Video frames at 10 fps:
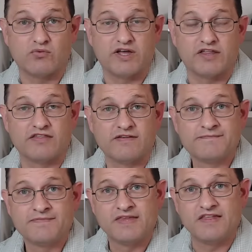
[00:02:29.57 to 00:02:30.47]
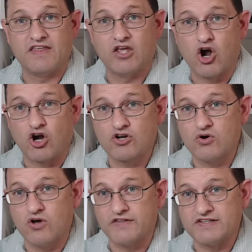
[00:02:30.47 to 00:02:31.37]
with the
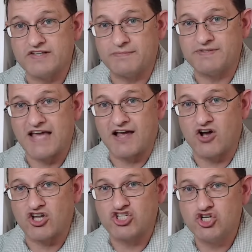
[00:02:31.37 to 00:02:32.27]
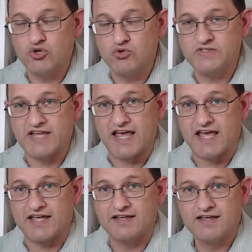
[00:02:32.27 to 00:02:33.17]
article on the Substack on
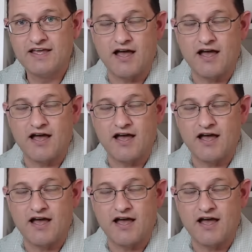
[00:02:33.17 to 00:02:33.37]
Tuesday